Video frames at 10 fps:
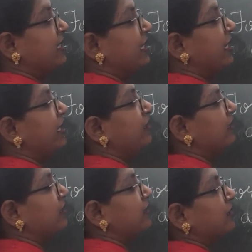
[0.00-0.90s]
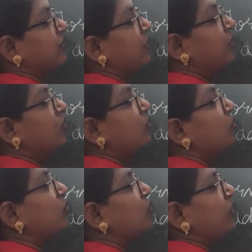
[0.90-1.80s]
in
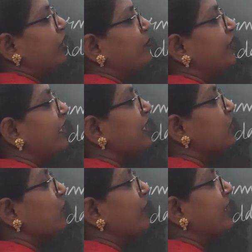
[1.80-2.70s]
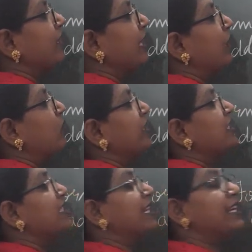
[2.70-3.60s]
o. It means when the noun
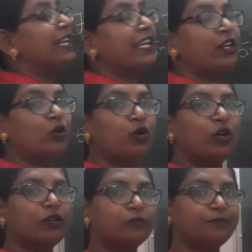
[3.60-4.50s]
is ending in o,